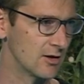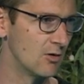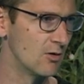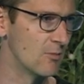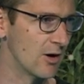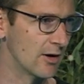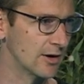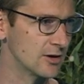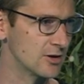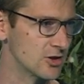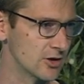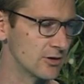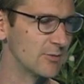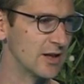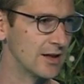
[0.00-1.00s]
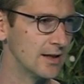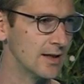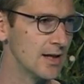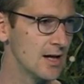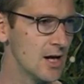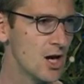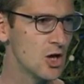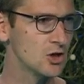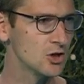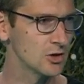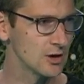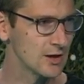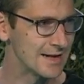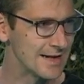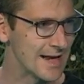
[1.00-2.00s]
home market, Germany, to
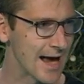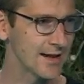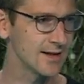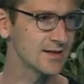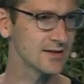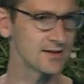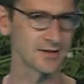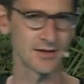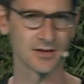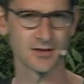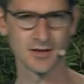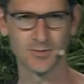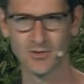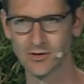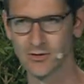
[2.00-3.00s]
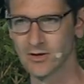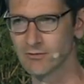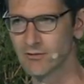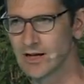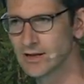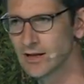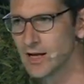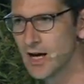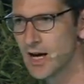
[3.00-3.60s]
connect a system to the grid.